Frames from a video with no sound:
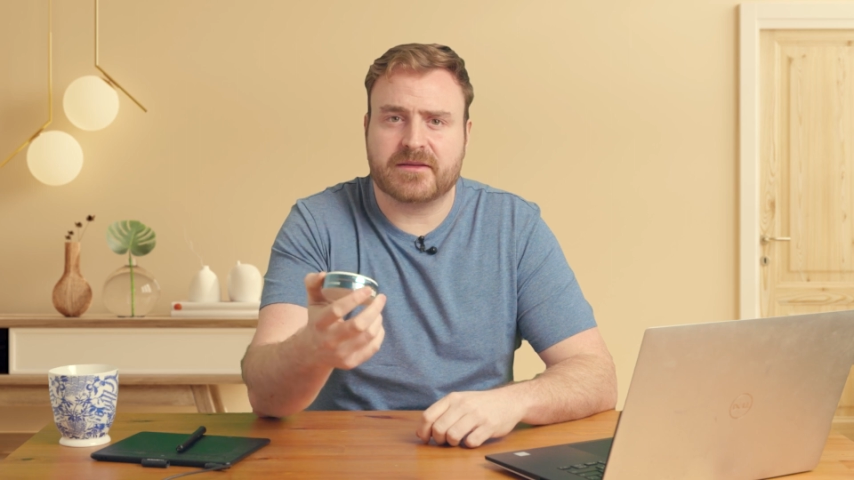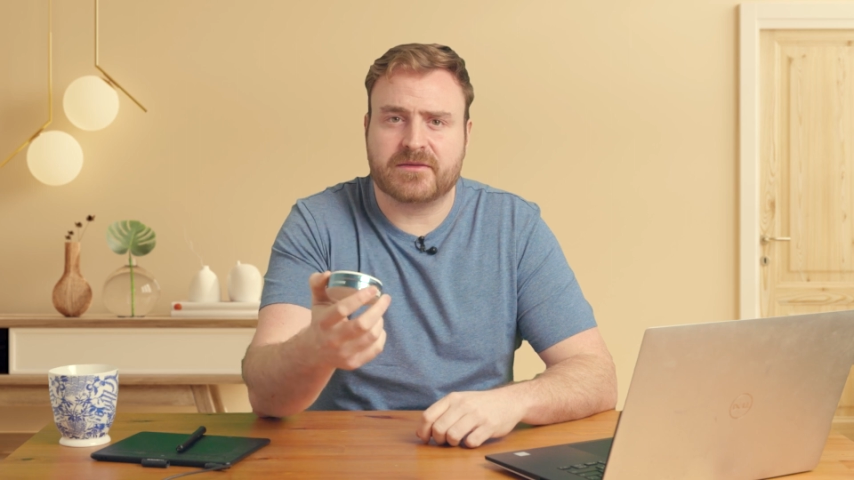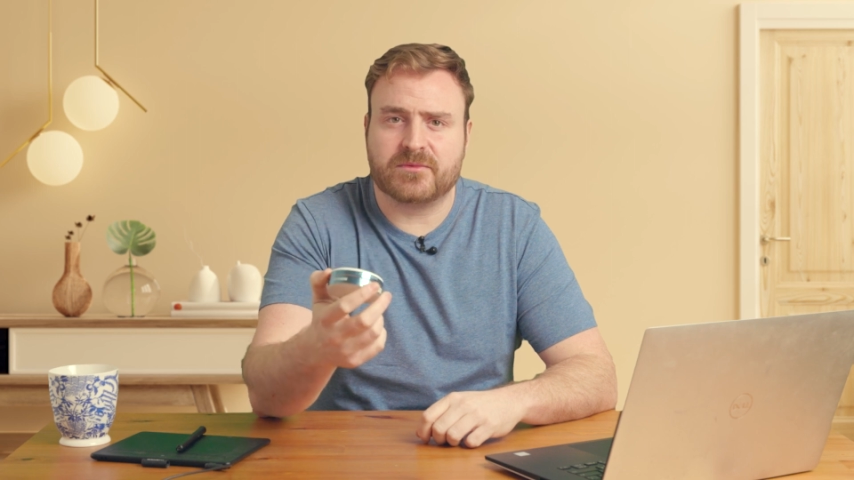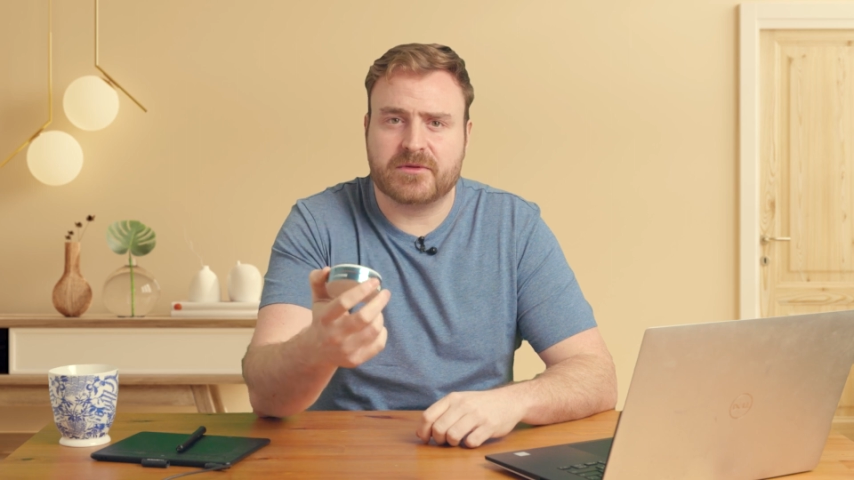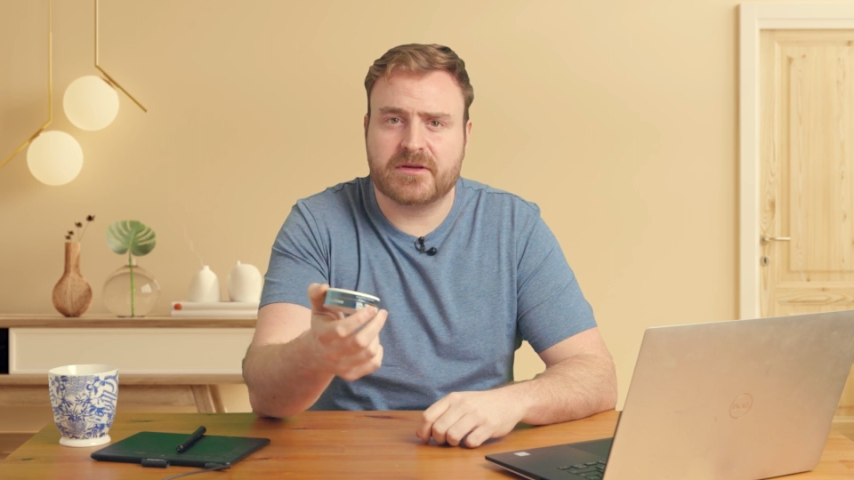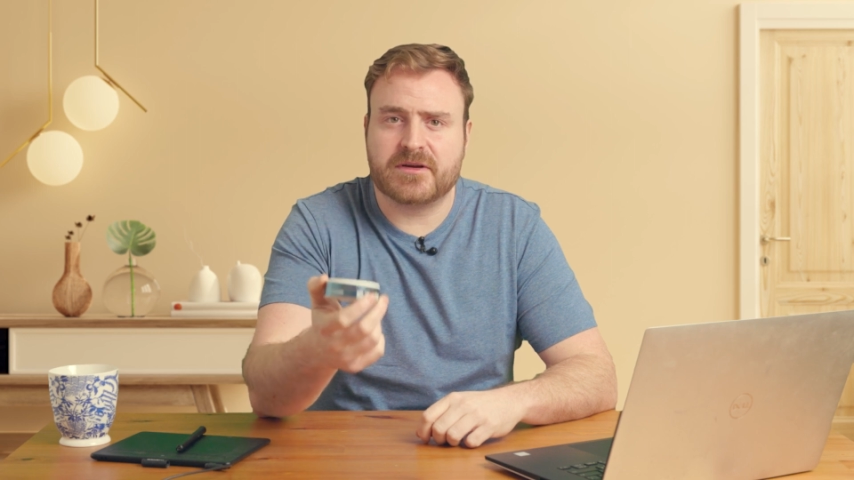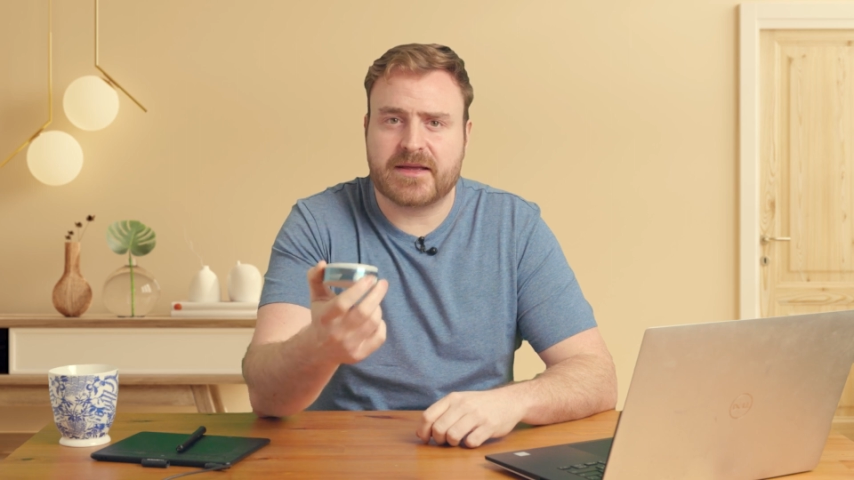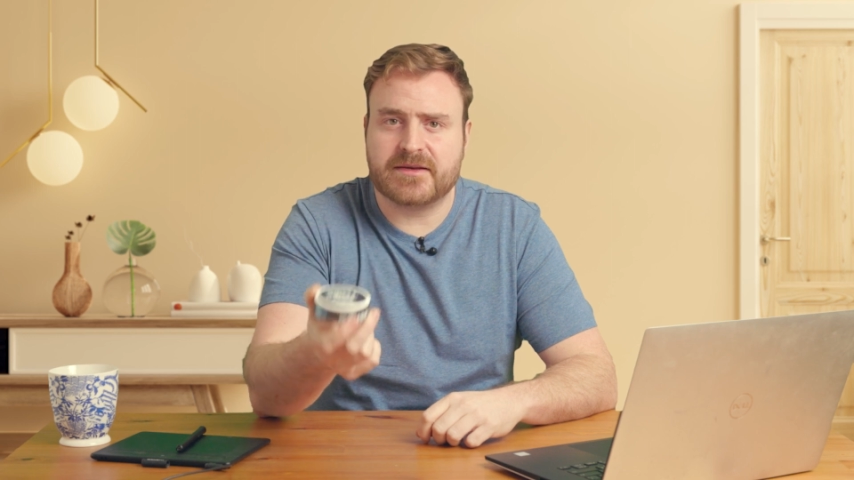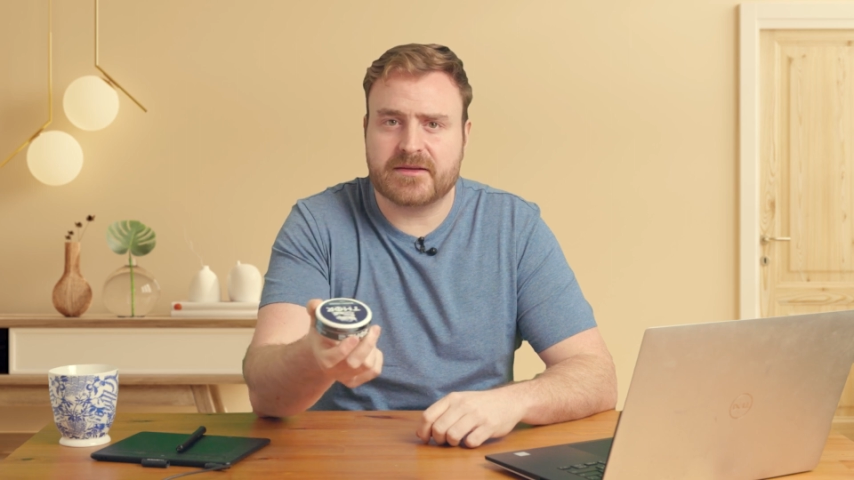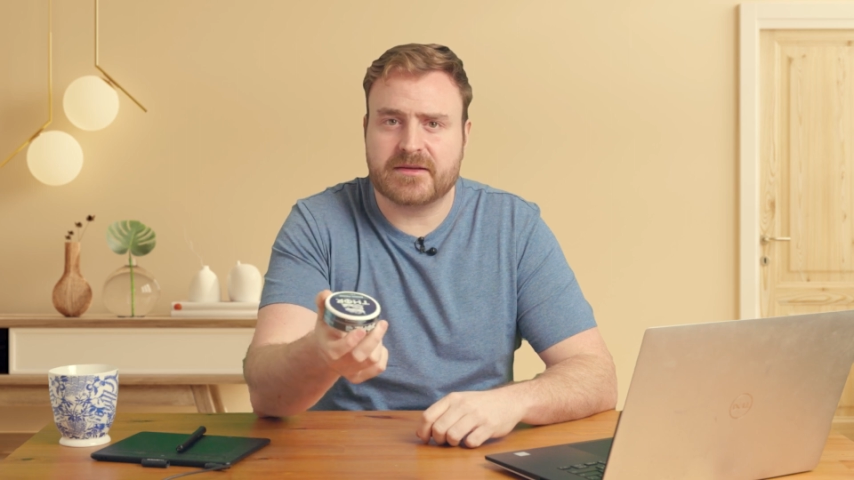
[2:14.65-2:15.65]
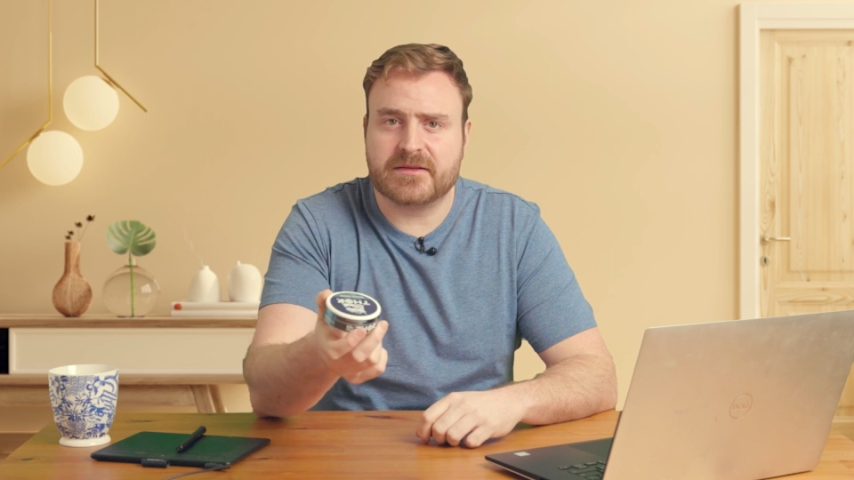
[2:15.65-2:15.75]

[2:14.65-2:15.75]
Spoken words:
it's a really good idea